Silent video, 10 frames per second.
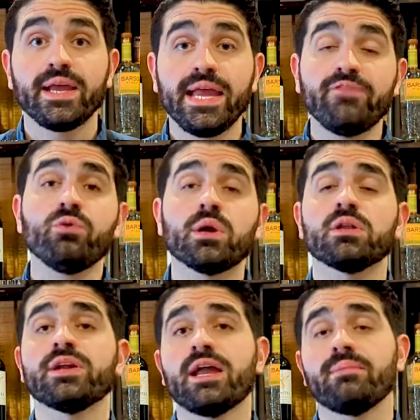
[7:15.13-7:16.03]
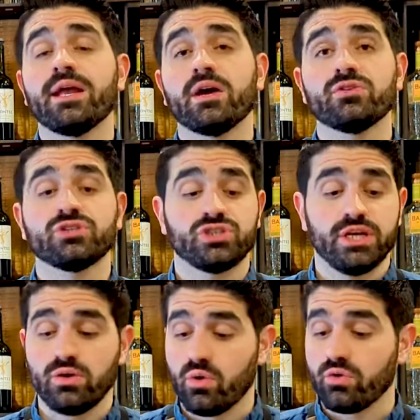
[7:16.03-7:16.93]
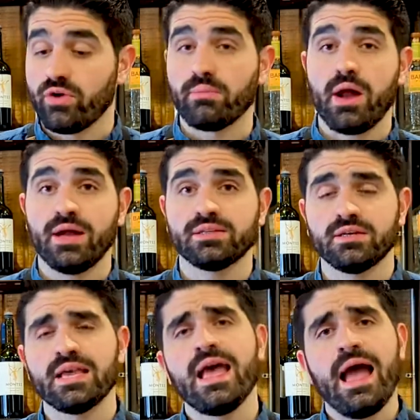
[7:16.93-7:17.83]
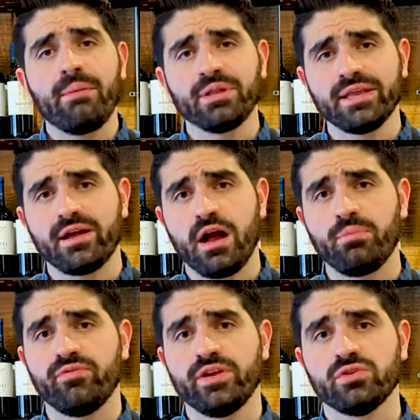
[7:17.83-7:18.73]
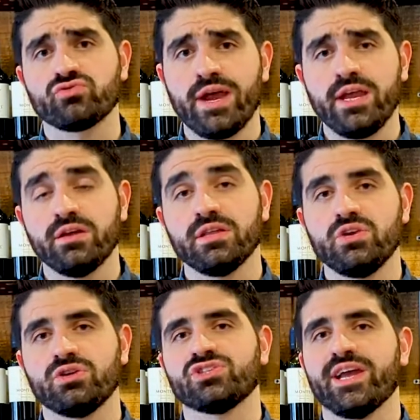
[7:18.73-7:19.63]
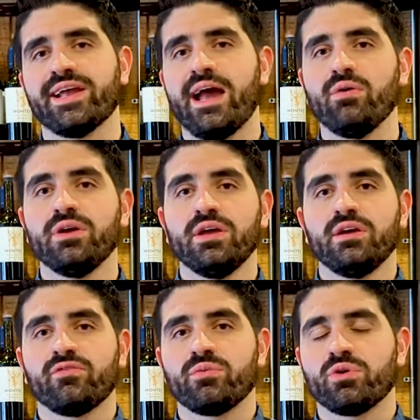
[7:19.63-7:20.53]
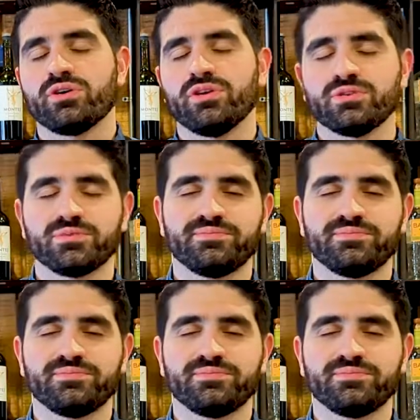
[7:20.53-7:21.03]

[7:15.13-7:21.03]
If you want to learn how to make other gin or rum cocktails, I'm gonna link a couple videos right here that you can check out for more of those.